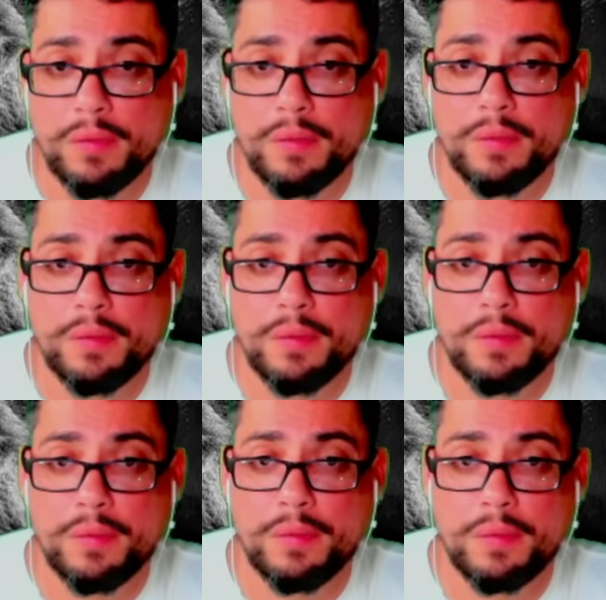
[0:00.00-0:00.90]

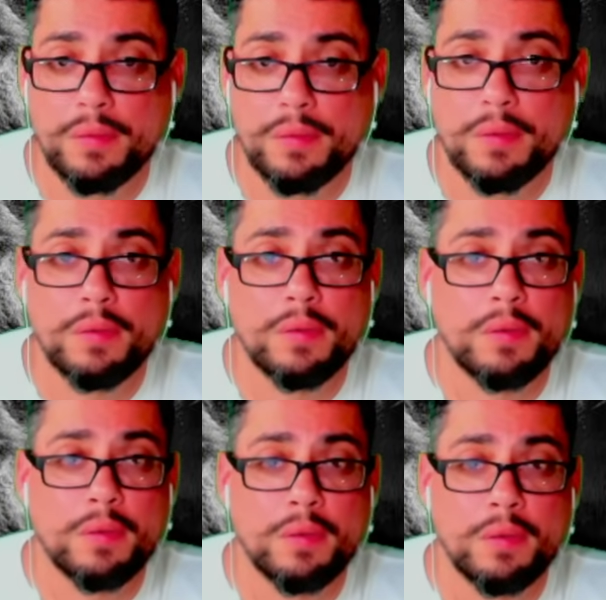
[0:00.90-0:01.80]

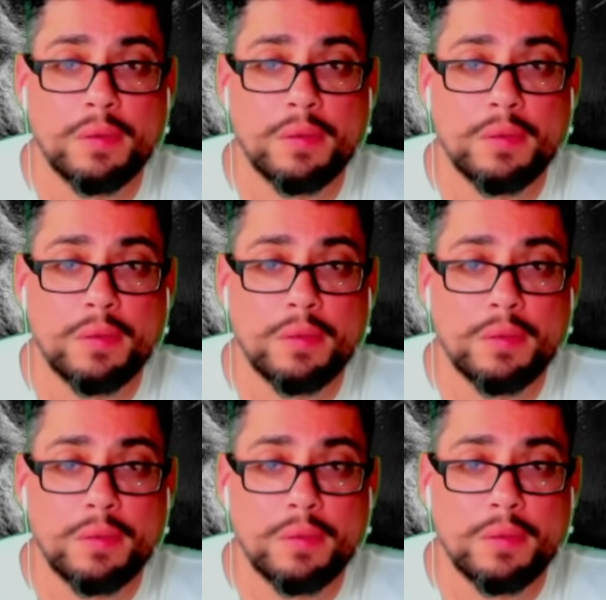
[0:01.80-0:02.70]

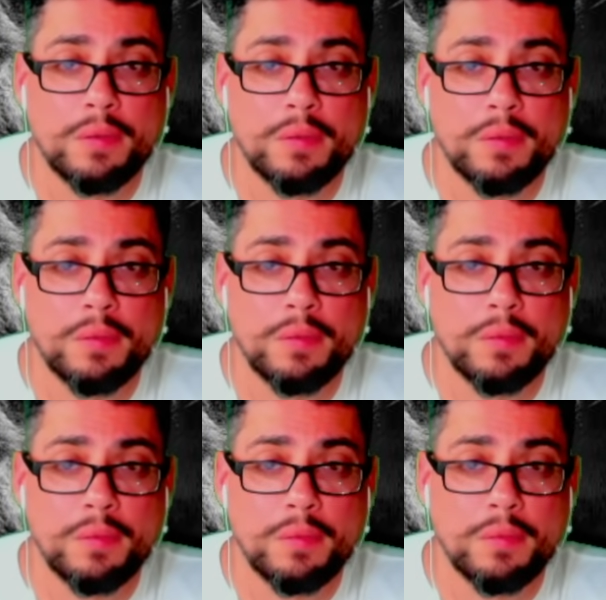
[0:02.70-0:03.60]

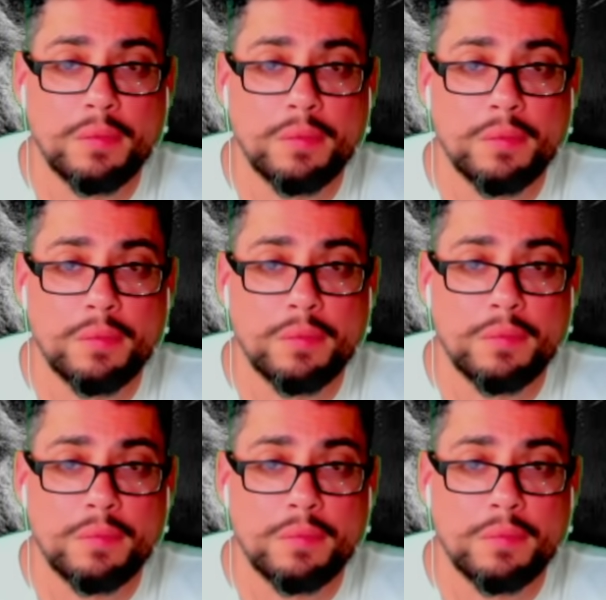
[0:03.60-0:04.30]
Nothing is said.